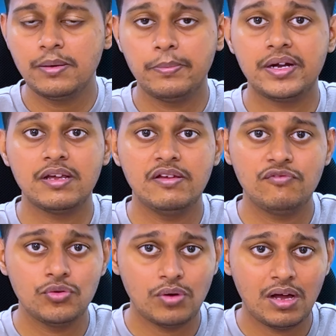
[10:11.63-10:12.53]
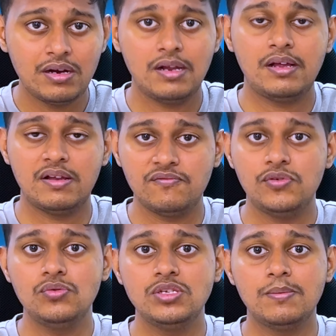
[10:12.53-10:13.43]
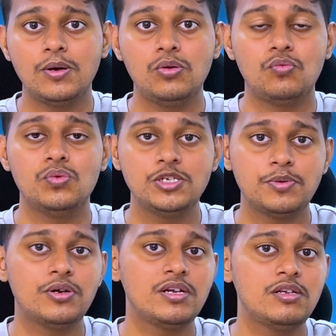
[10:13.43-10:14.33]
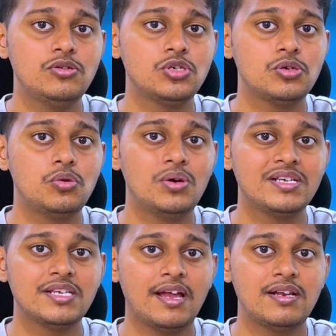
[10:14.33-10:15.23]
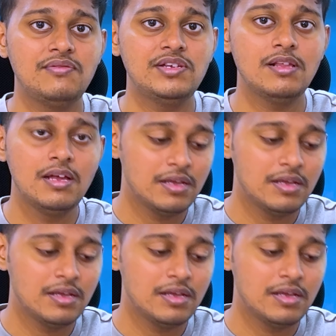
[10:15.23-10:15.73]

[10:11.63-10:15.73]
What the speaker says: But if you are confused about which protector you should go exactly with,